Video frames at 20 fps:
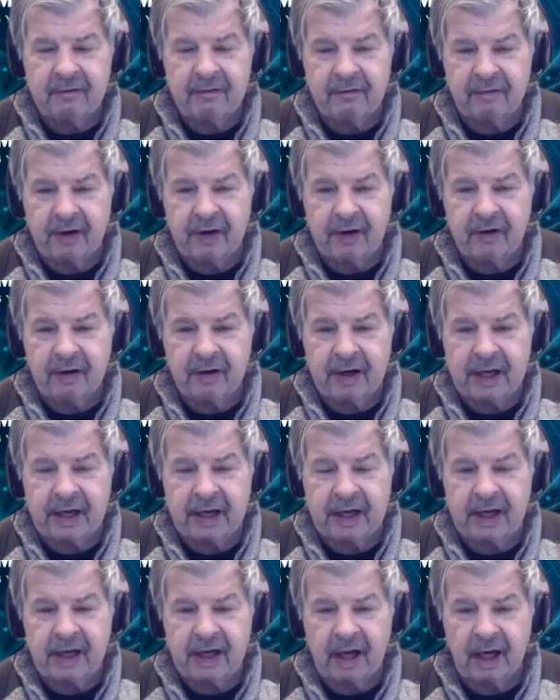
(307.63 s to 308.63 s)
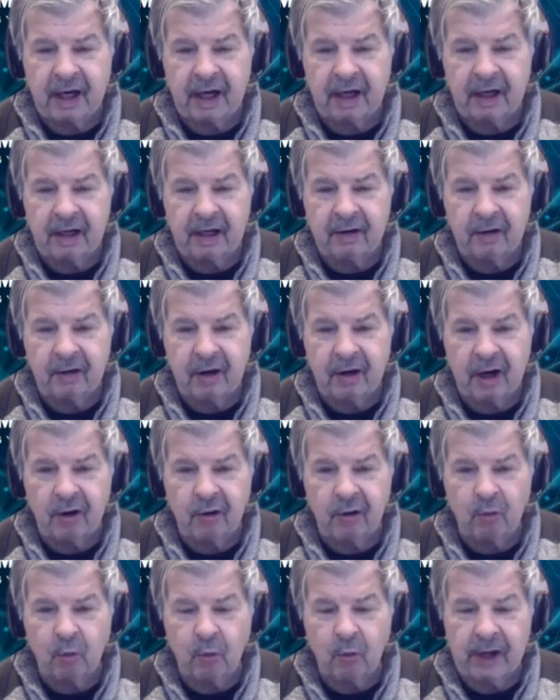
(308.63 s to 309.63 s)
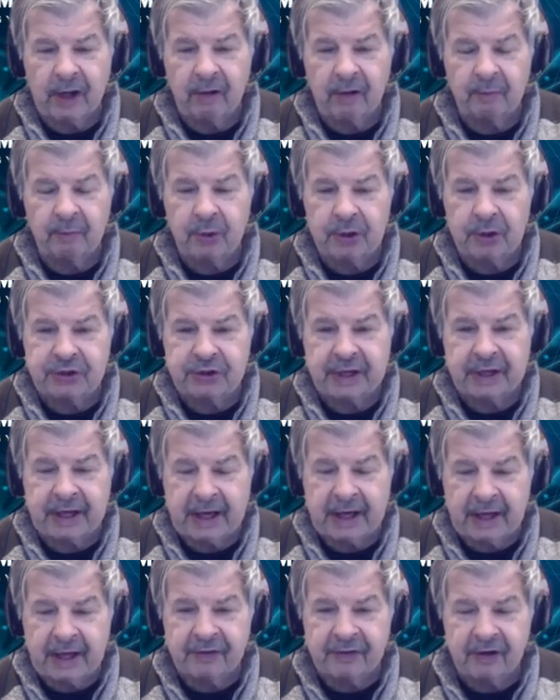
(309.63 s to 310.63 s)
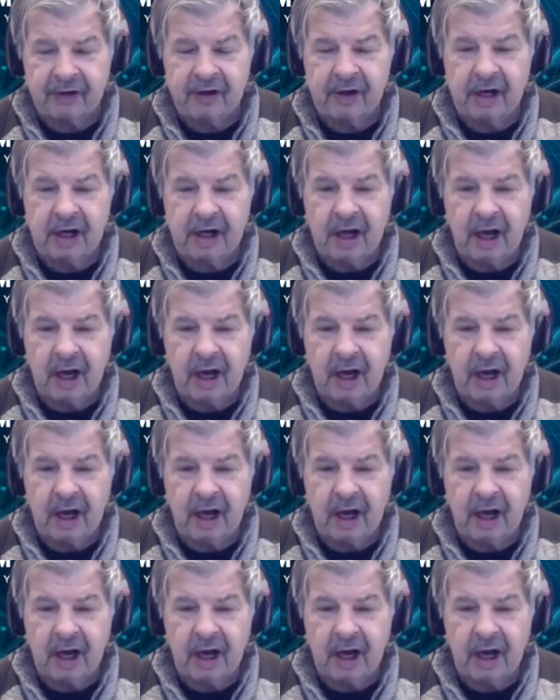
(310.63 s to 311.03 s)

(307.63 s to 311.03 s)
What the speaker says: very well put together